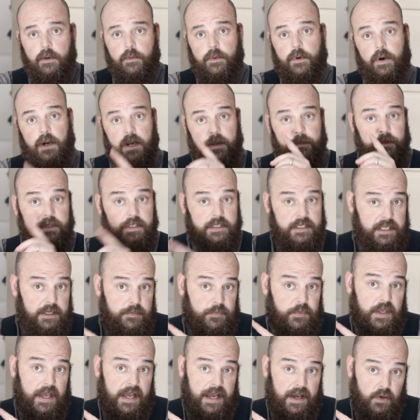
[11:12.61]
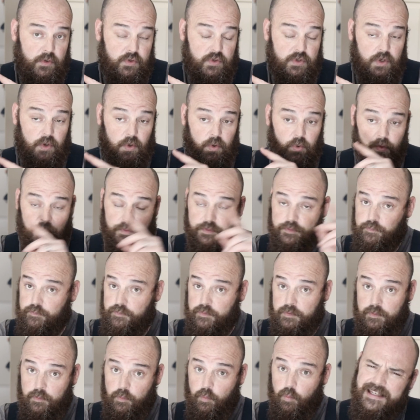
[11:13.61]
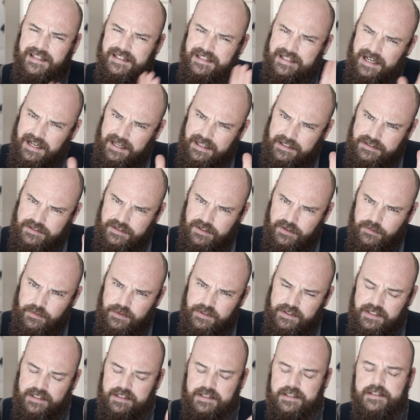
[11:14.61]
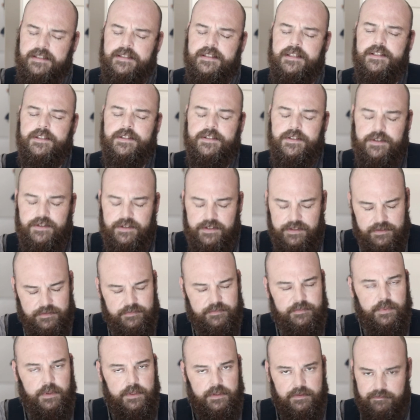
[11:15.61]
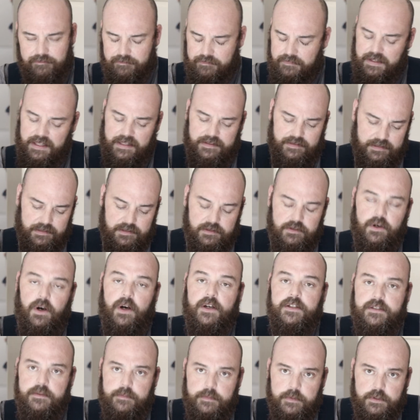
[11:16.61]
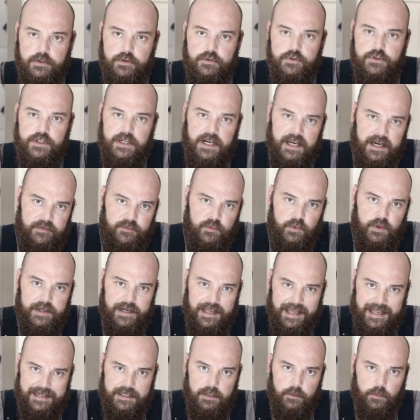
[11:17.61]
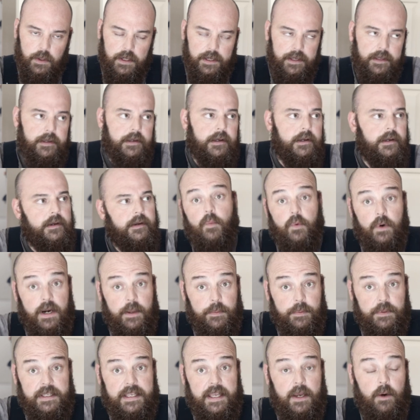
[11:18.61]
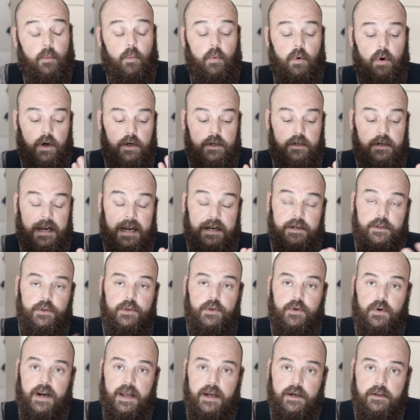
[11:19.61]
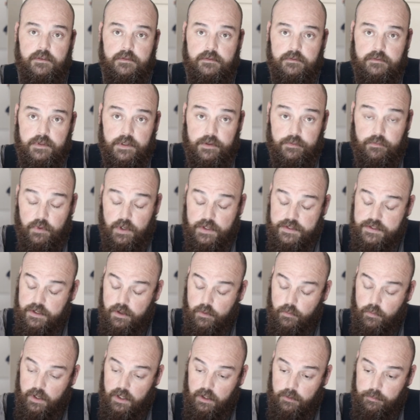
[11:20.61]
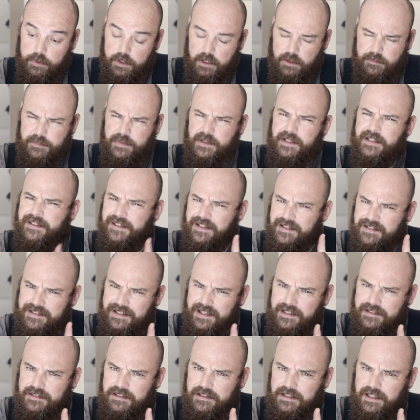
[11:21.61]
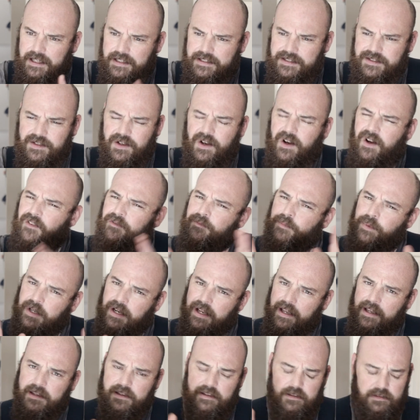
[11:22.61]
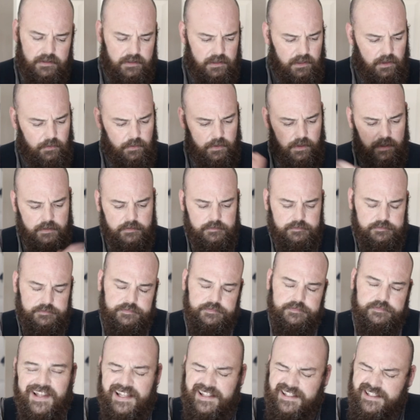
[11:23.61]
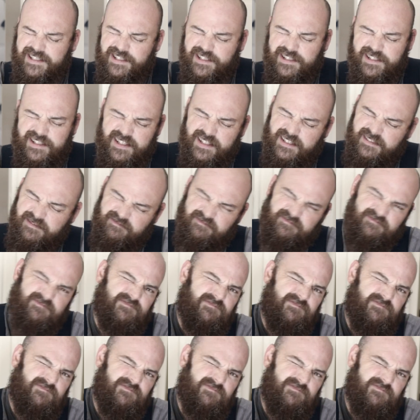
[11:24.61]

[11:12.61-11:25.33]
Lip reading: We were able to keep the house cold in concert with the Easy Start, but that thing's awesome and you should have one anyway. We're able to get water out of the ground. It runs our well pump. It does kick the lights off, but hey, you know what? That's just it